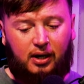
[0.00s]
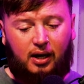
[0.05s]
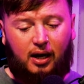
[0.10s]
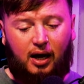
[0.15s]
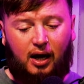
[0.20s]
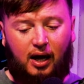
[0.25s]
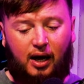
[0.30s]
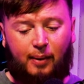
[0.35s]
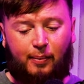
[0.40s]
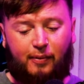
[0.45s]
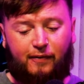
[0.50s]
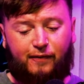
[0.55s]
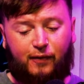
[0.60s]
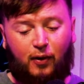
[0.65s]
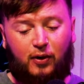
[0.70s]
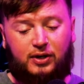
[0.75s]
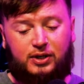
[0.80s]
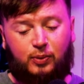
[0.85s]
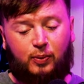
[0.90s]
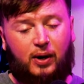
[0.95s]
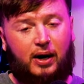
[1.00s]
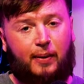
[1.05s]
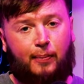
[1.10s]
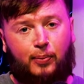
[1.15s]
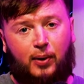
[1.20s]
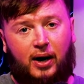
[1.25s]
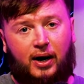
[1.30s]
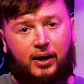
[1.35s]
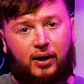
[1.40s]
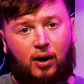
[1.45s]
But Forest away,
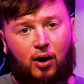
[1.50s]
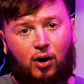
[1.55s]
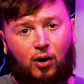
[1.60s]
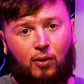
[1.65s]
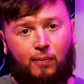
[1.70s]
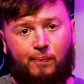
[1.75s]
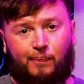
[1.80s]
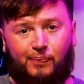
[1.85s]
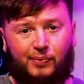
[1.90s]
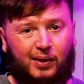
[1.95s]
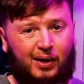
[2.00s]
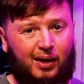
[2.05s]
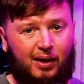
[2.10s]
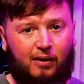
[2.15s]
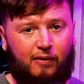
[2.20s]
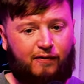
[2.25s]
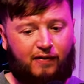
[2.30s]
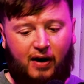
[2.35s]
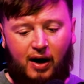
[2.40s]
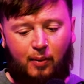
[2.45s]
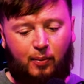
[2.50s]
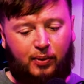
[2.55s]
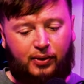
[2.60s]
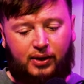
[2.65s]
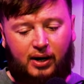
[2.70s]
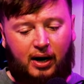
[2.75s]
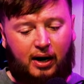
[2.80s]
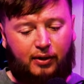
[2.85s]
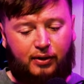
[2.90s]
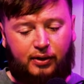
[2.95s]
Brighton at home, fine with
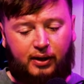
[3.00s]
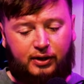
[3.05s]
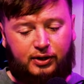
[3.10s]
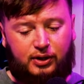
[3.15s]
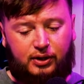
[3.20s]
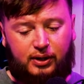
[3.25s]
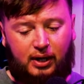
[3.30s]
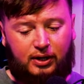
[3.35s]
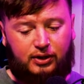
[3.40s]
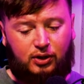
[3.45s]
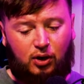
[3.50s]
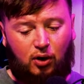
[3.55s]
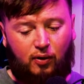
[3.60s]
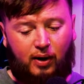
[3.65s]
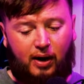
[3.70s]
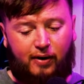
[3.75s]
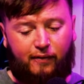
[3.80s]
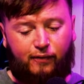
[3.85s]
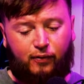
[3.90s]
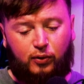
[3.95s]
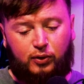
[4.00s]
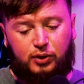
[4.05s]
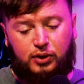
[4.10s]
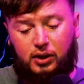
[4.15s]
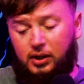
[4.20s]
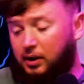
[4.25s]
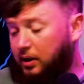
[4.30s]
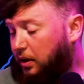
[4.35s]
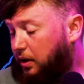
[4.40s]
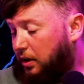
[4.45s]
that. I think that's all right for
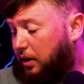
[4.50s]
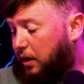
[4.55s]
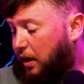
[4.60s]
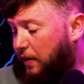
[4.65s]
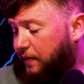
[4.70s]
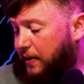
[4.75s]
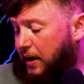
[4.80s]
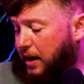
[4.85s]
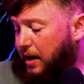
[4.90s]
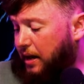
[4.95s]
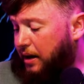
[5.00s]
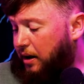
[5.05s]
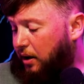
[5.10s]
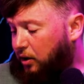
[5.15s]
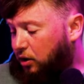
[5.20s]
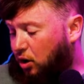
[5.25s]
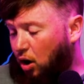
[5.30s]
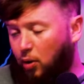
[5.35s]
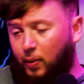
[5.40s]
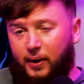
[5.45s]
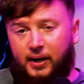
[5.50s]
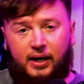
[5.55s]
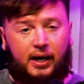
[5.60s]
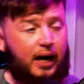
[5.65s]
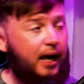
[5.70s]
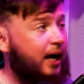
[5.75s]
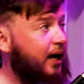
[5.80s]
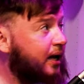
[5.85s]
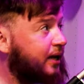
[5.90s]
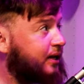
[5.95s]
us. And then going
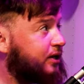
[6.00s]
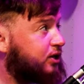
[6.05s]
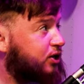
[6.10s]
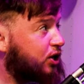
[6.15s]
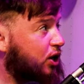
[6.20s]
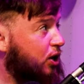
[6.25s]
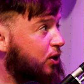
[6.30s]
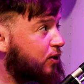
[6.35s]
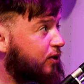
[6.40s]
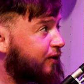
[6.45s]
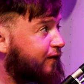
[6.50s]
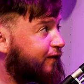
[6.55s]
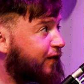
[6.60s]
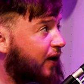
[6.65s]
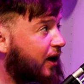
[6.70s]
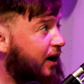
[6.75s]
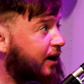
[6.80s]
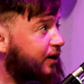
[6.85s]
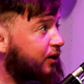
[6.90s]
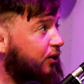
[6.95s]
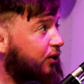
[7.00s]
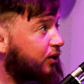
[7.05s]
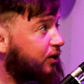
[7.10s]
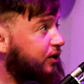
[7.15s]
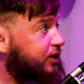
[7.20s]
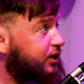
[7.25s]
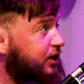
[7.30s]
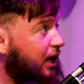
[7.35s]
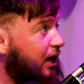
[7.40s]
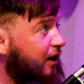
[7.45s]
into the
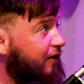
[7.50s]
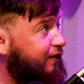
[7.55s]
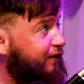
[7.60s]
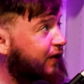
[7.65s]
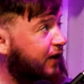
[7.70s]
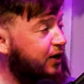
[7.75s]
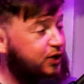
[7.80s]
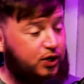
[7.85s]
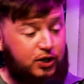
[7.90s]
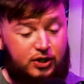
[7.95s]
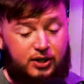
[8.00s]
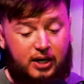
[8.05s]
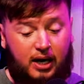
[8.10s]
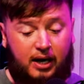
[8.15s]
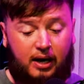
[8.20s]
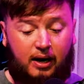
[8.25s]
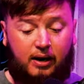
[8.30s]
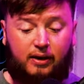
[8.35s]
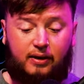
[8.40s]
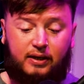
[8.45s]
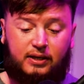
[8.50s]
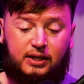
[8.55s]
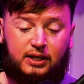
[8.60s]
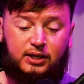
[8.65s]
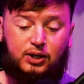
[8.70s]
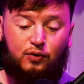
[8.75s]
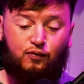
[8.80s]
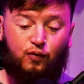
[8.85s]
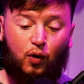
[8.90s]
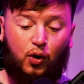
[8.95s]
final set of fixtures then, this
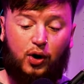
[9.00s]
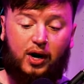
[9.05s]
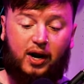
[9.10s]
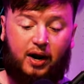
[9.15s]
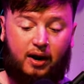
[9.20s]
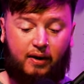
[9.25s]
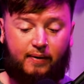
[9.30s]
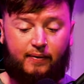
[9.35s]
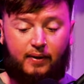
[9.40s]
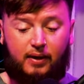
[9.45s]
is the running.